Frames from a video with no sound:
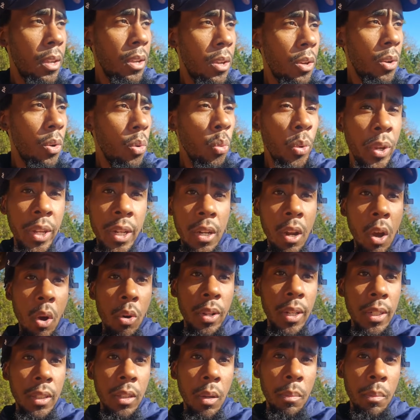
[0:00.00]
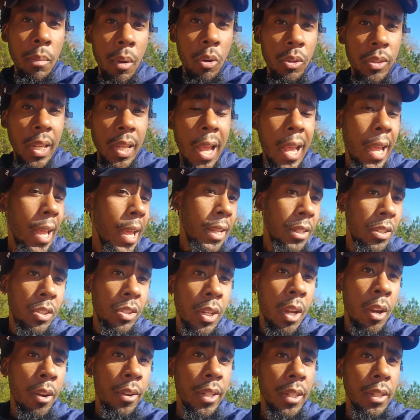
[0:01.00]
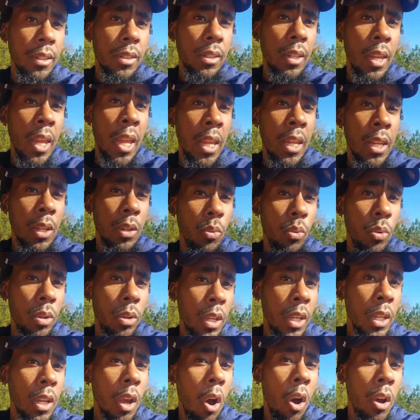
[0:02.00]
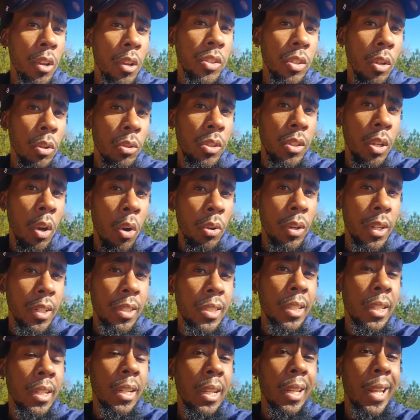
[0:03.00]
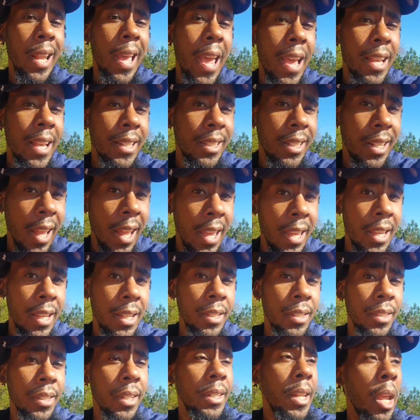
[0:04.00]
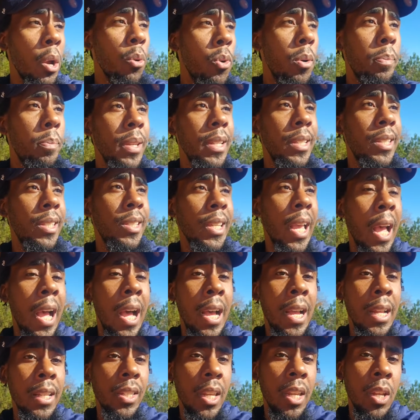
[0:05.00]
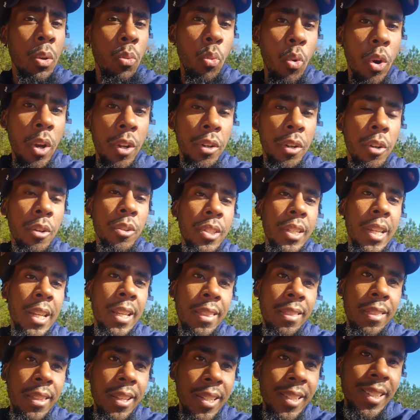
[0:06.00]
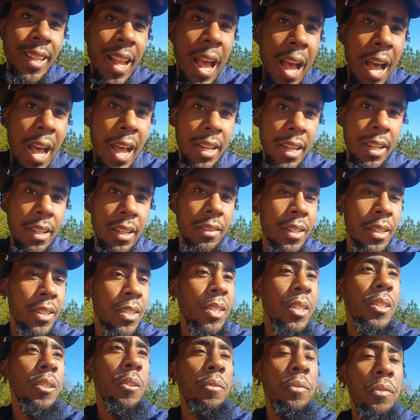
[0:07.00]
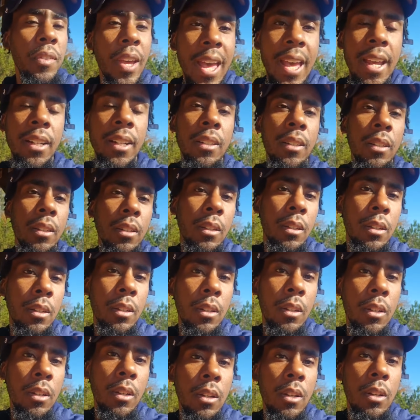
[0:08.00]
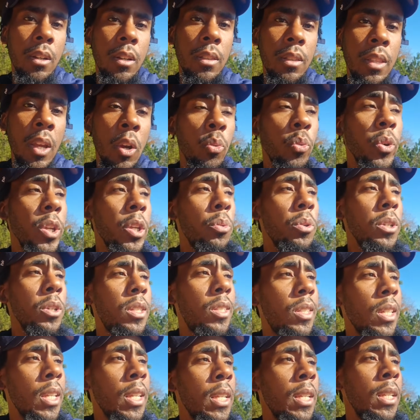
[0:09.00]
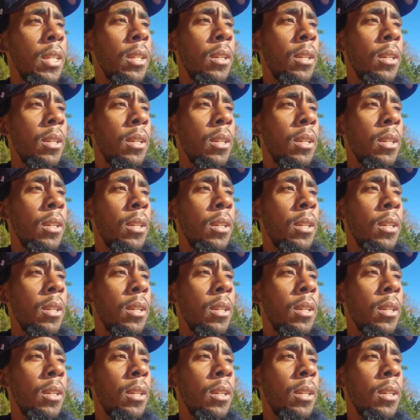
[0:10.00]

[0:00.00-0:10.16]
we know that the Most High has chariots. And he also told us in the last days that there will be signs and wonders in the sky. This is a fact, that we would see